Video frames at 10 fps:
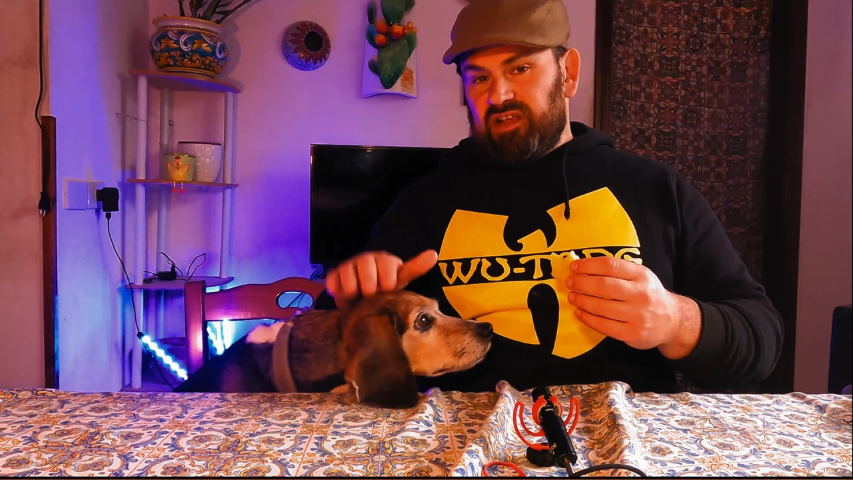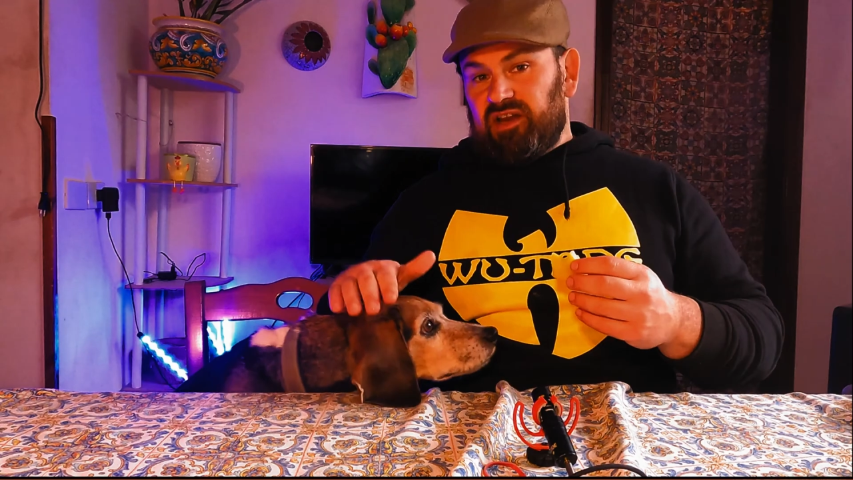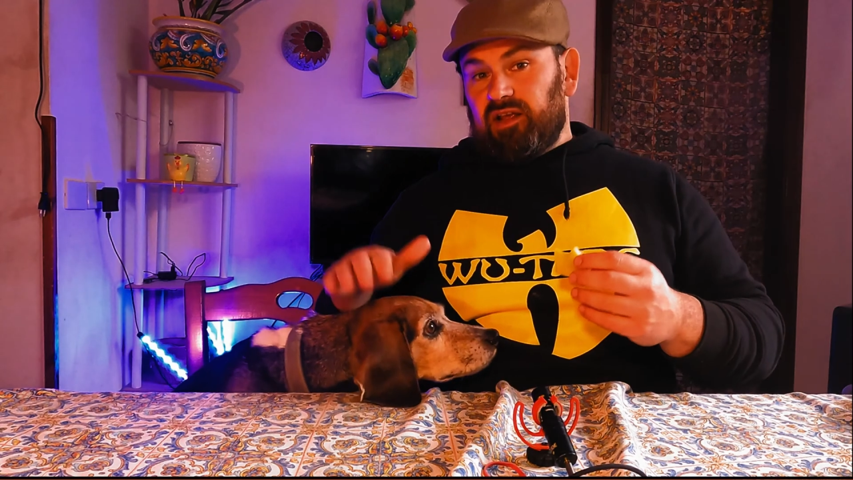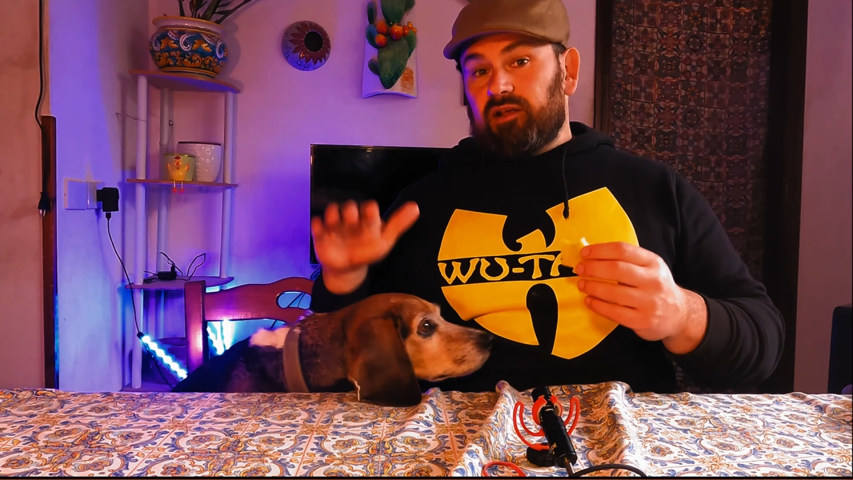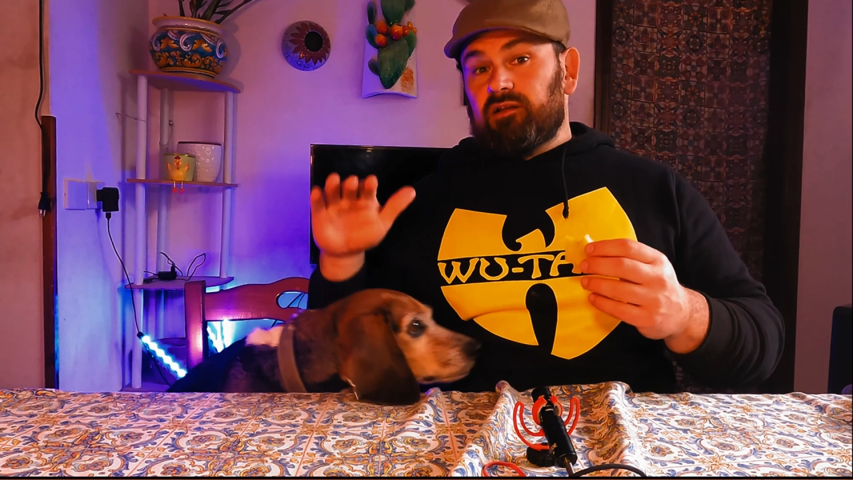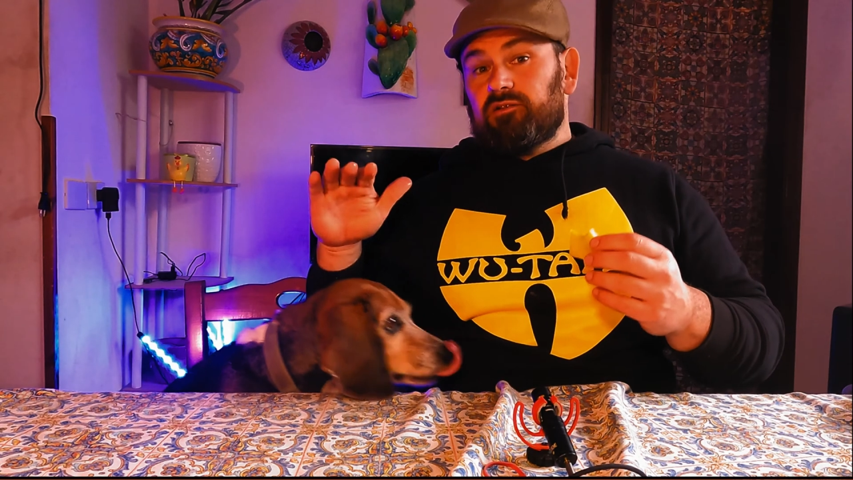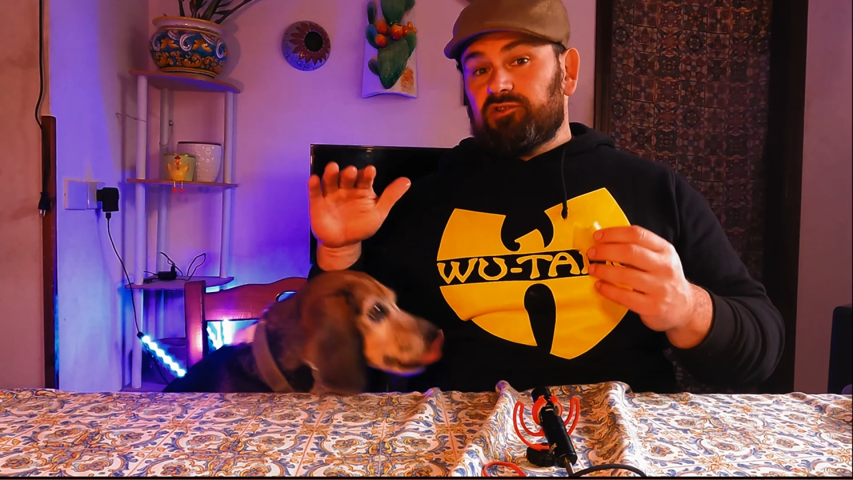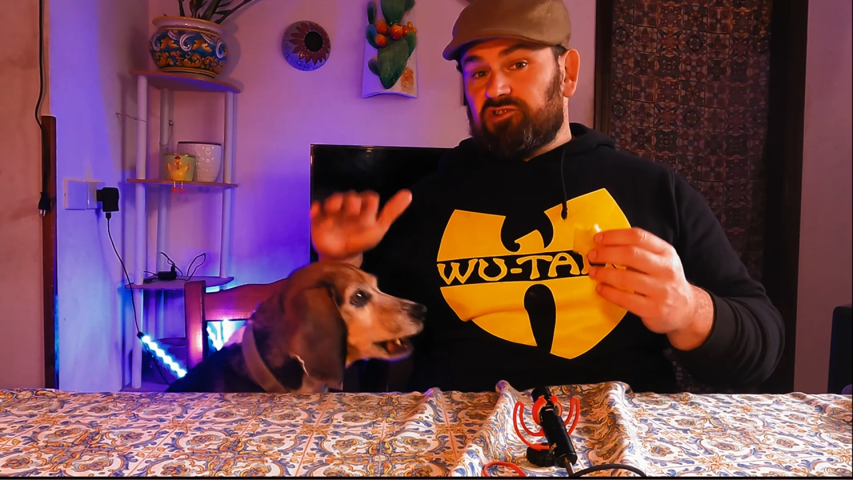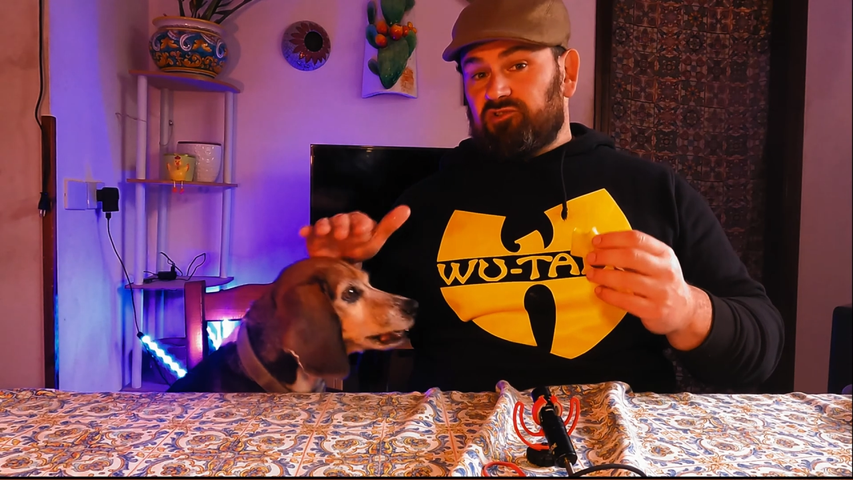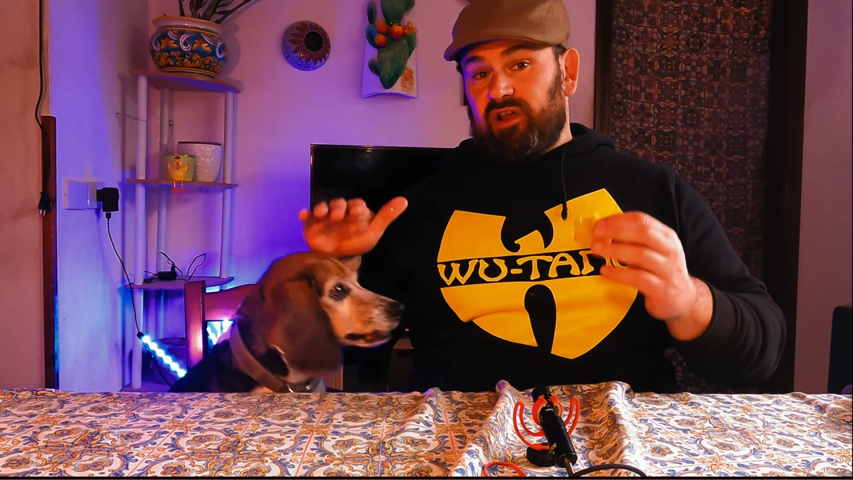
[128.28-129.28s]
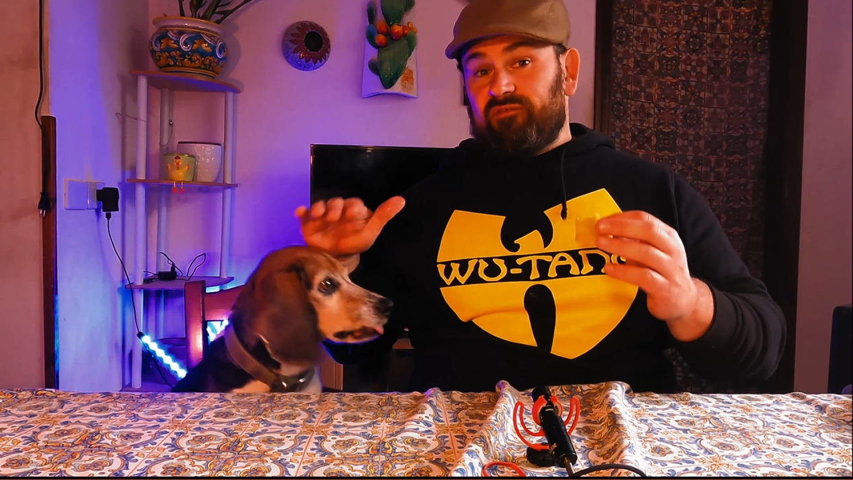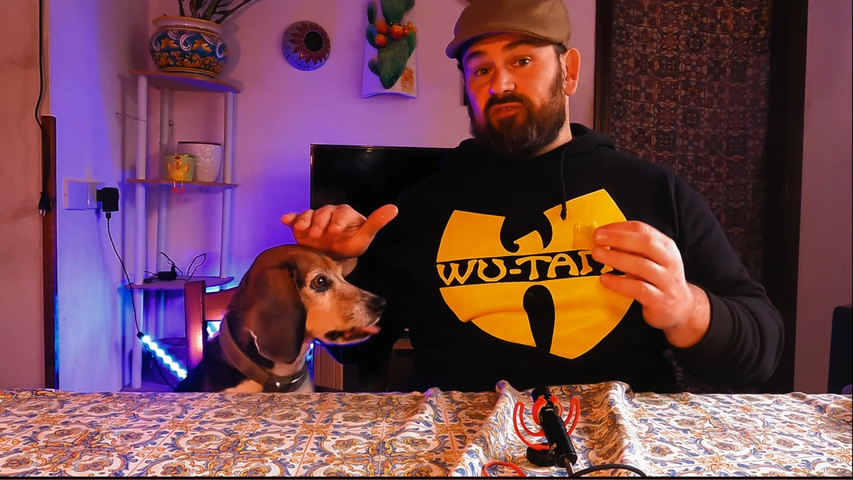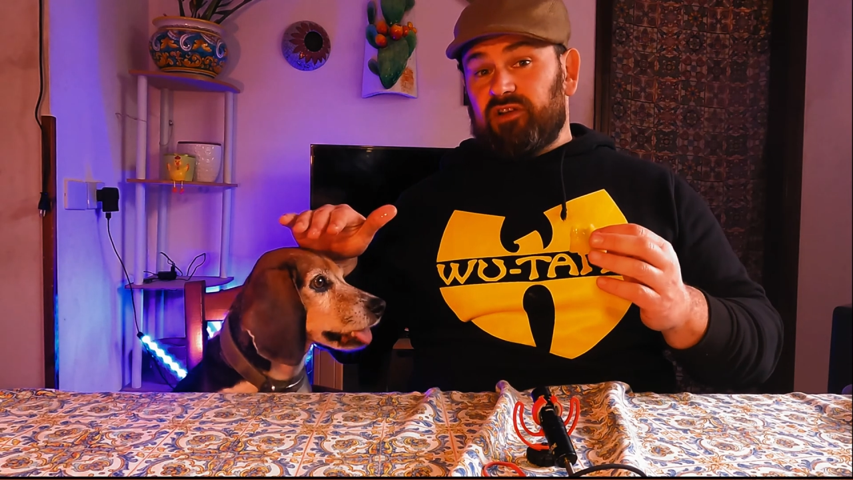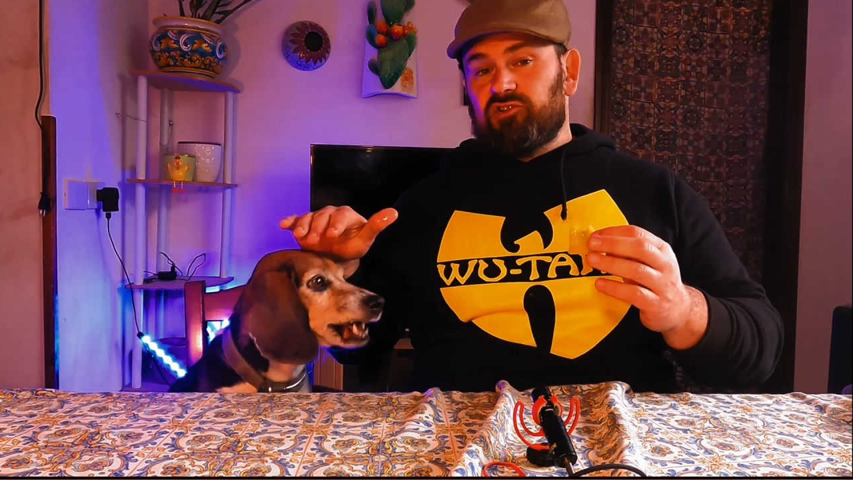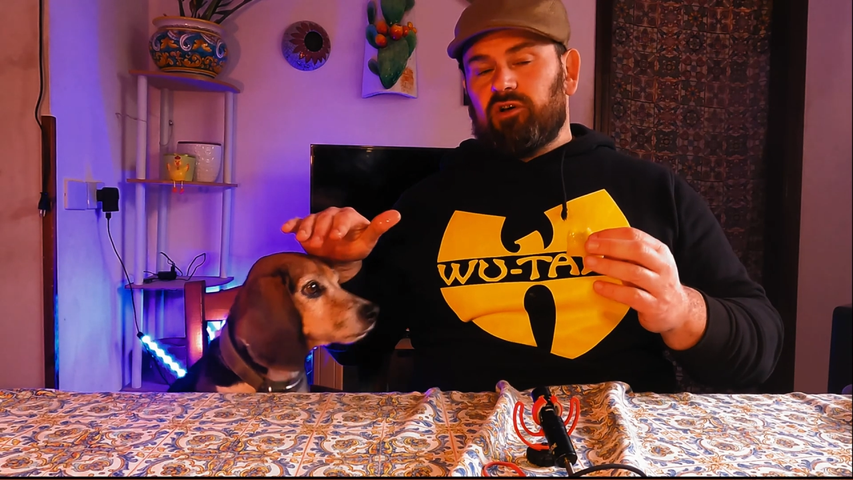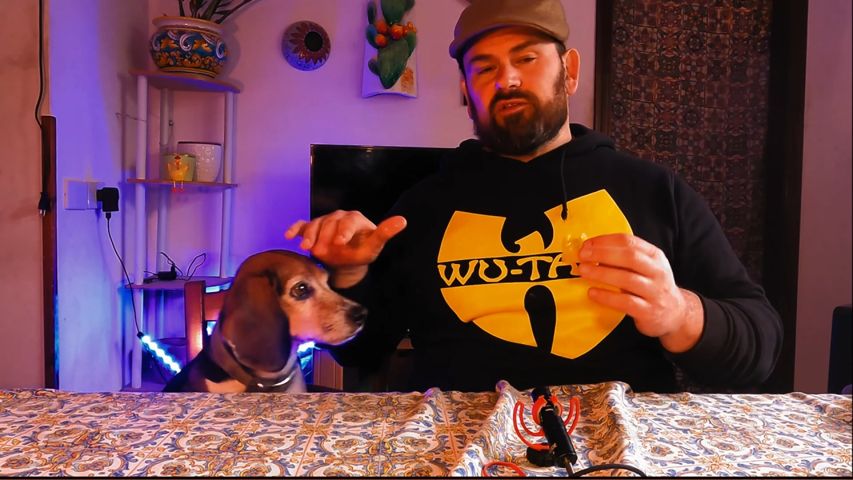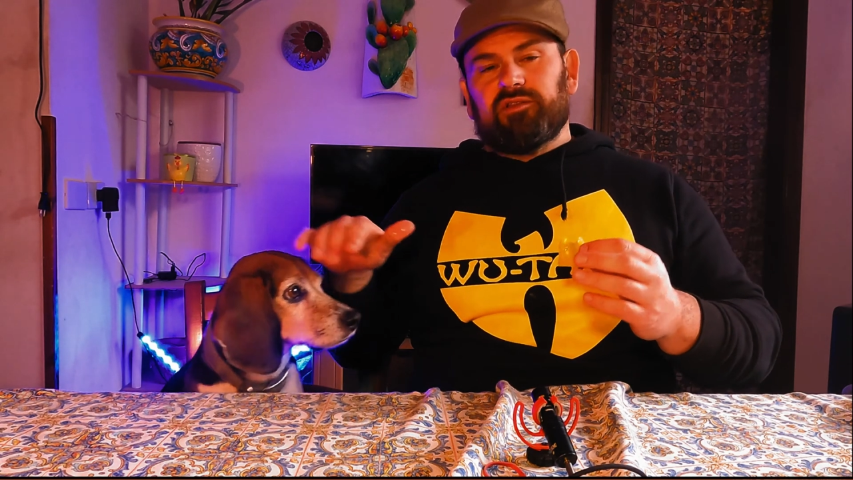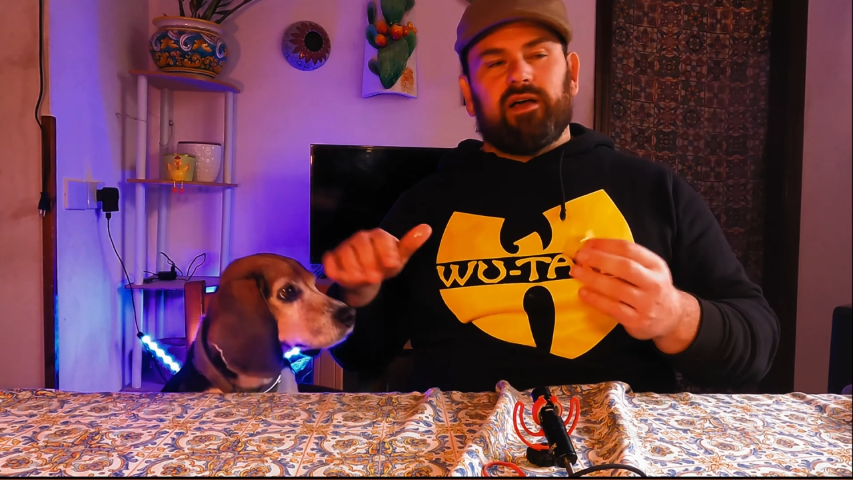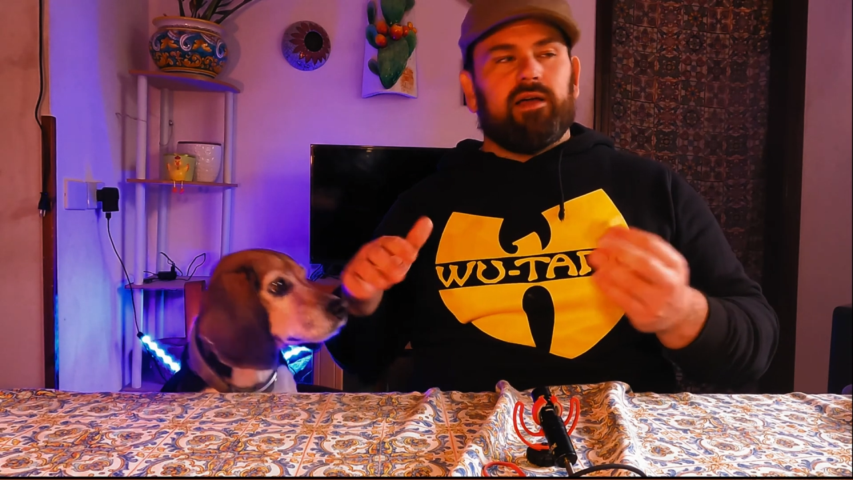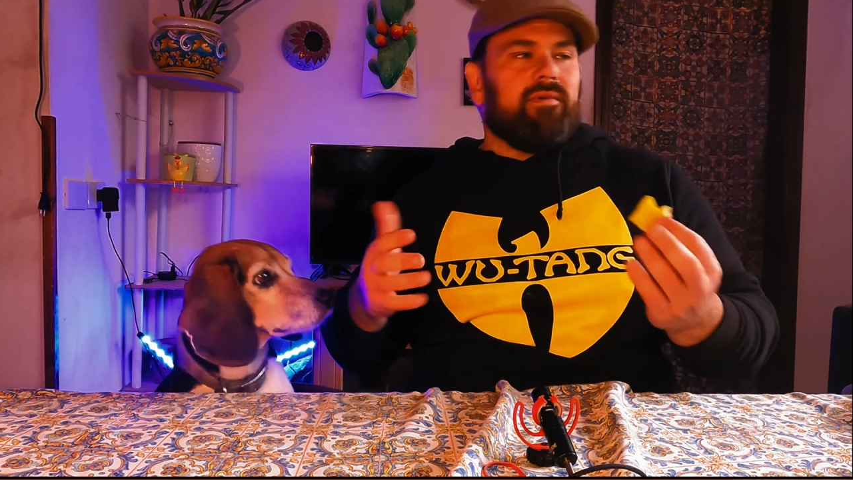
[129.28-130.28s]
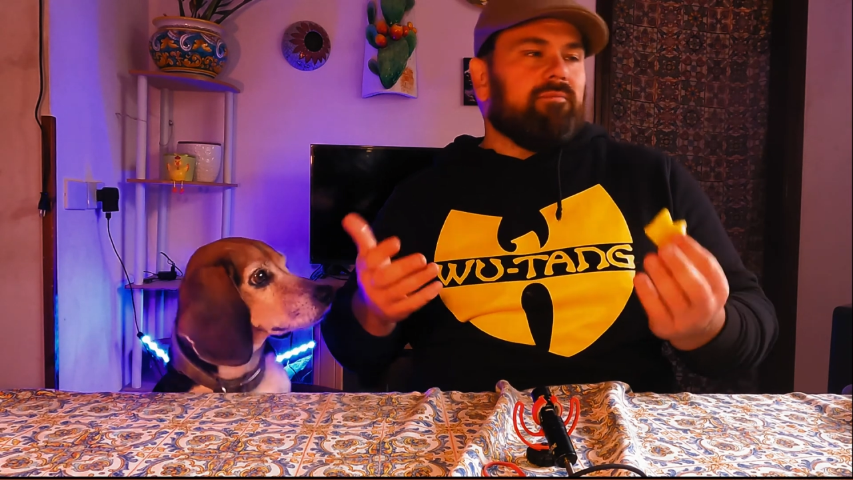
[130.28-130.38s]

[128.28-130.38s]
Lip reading: eating straight fish all the time.